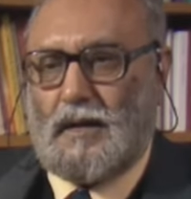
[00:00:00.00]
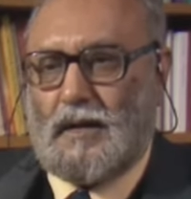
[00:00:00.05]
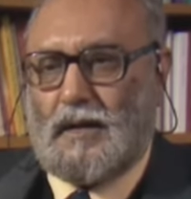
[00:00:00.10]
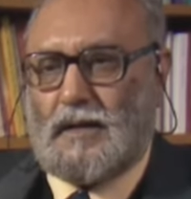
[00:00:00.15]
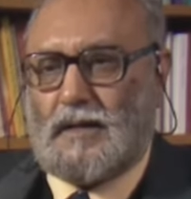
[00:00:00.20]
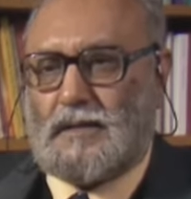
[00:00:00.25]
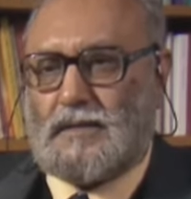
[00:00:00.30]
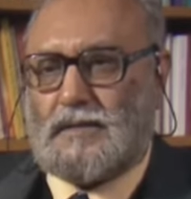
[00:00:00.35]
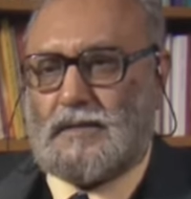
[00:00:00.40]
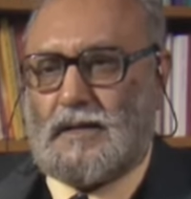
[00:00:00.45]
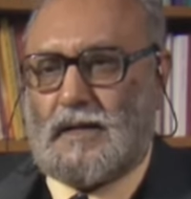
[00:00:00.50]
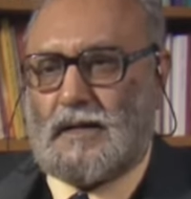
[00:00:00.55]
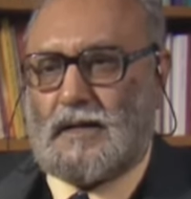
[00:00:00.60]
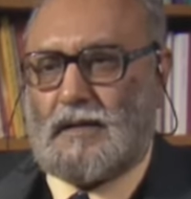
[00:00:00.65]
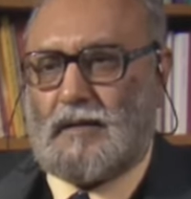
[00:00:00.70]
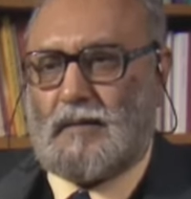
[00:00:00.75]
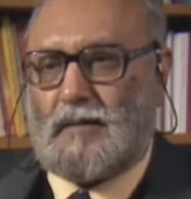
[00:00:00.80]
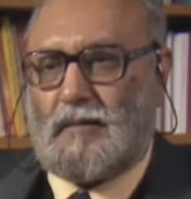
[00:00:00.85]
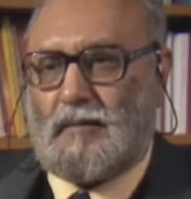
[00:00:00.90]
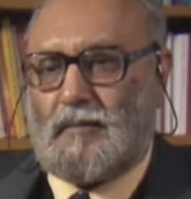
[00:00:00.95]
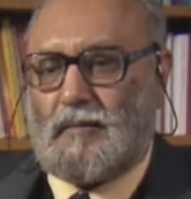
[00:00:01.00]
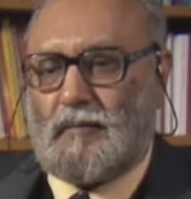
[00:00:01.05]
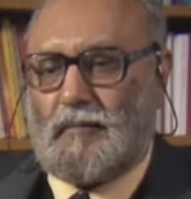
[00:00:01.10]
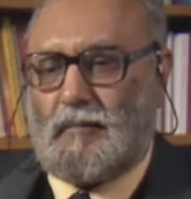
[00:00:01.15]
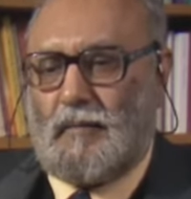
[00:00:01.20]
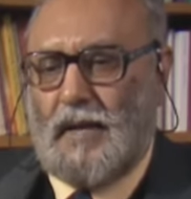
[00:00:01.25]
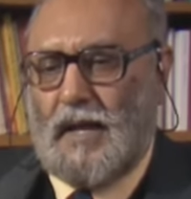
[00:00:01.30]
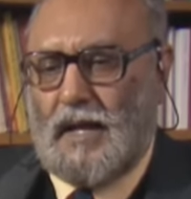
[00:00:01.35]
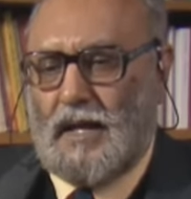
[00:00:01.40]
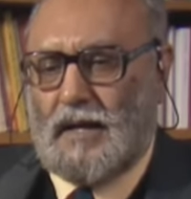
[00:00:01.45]
is that
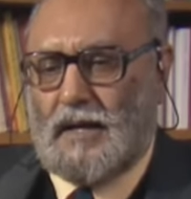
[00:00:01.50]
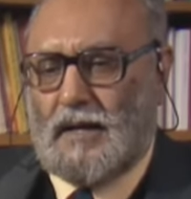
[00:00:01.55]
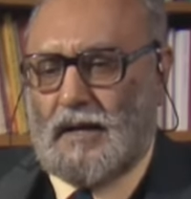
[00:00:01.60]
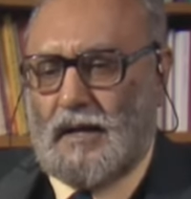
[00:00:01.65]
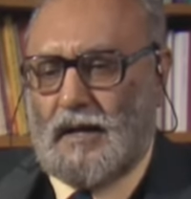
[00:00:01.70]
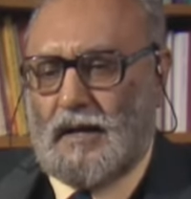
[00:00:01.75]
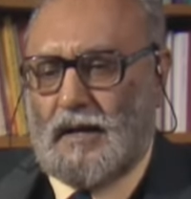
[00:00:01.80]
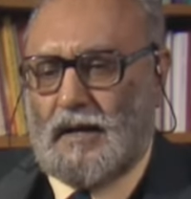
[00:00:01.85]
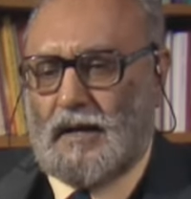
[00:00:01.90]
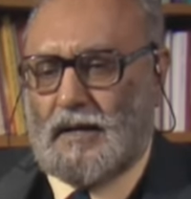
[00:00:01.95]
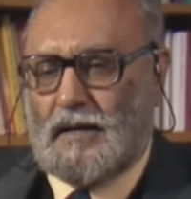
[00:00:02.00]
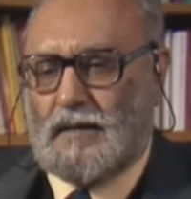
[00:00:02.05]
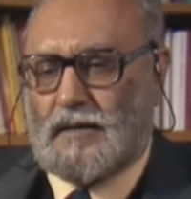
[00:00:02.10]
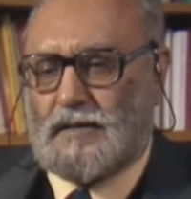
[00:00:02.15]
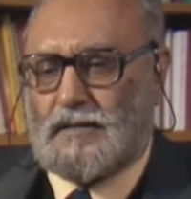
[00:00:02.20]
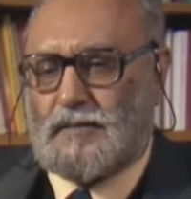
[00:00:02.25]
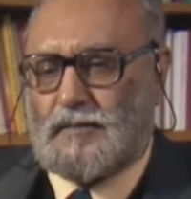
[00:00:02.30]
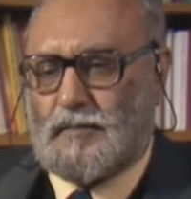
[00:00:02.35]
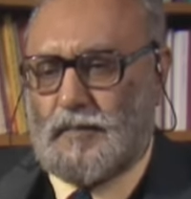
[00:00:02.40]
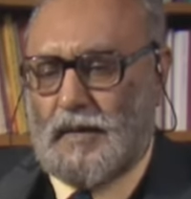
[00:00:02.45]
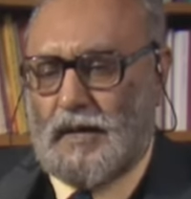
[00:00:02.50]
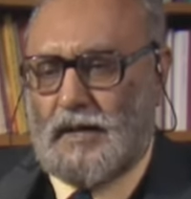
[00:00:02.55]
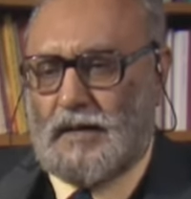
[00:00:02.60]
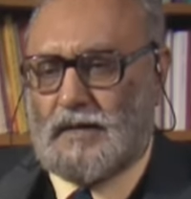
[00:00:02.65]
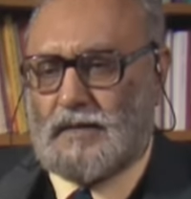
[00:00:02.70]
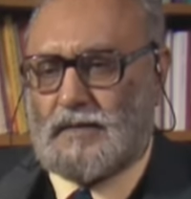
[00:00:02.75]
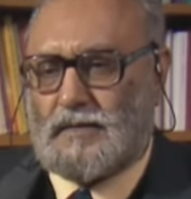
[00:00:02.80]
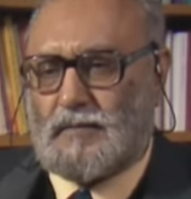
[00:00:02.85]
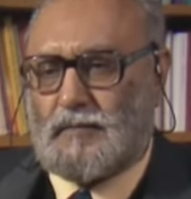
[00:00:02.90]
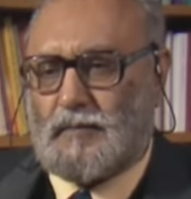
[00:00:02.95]
mankind
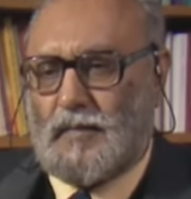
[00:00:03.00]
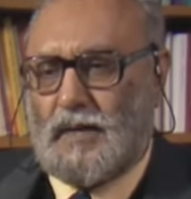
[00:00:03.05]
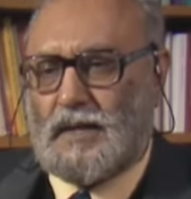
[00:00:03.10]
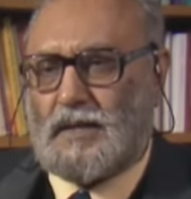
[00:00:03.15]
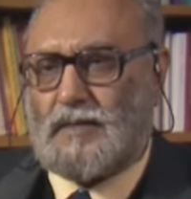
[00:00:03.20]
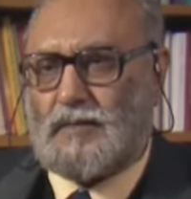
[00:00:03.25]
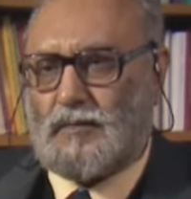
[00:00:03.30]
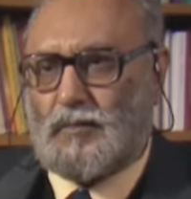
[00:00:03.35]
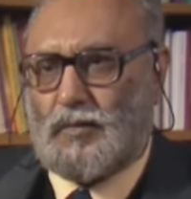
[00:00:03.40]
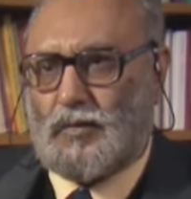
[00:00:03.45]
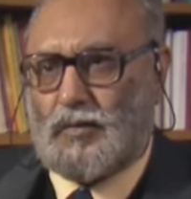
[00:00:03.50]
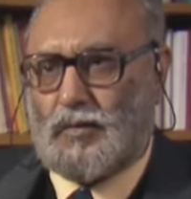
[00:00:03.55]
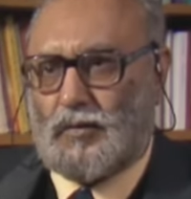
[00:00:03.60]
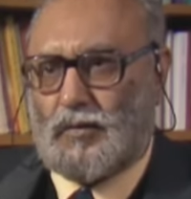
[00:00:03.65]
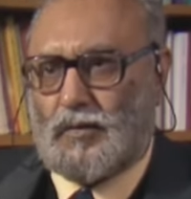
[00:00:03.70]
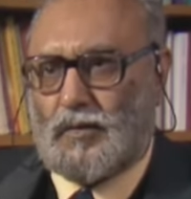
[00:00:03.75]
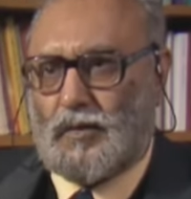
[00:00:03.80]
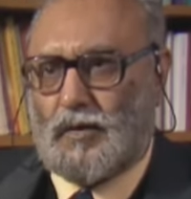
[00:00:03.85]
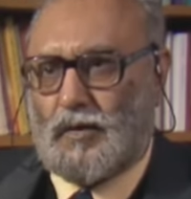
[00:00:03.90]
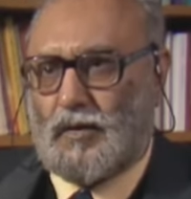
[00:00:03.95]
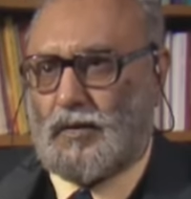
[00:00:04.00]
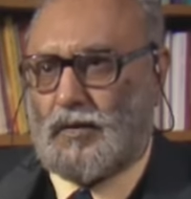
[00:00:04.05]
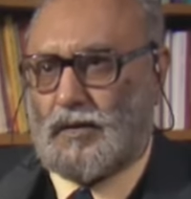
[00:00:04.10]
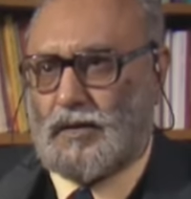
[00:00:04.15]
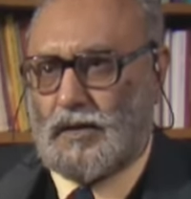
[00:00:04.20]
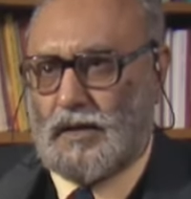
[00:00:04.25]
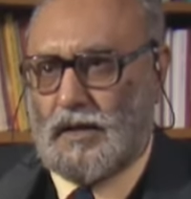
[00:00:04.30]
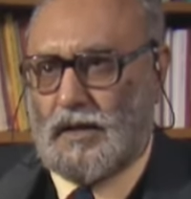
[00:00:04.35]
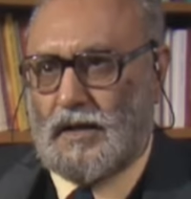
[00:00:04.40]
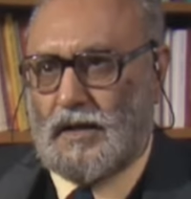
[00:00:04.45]
spends much more on
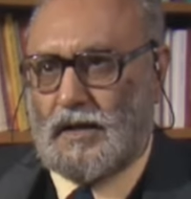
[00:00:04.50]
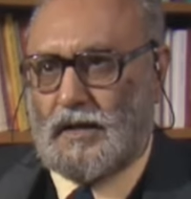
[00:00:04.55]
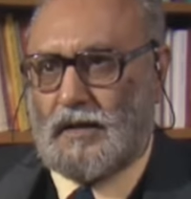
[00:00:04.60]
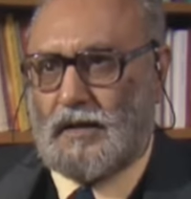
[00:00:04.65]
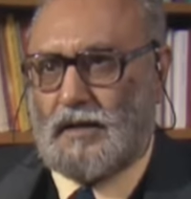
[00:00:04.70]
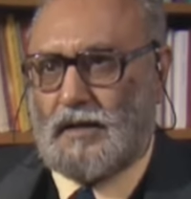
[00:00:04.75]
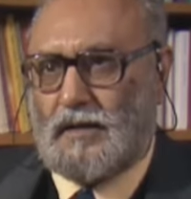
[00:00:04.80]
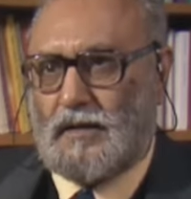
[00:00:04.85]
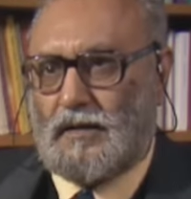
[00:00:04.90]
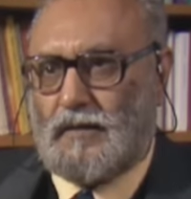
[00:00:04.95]
training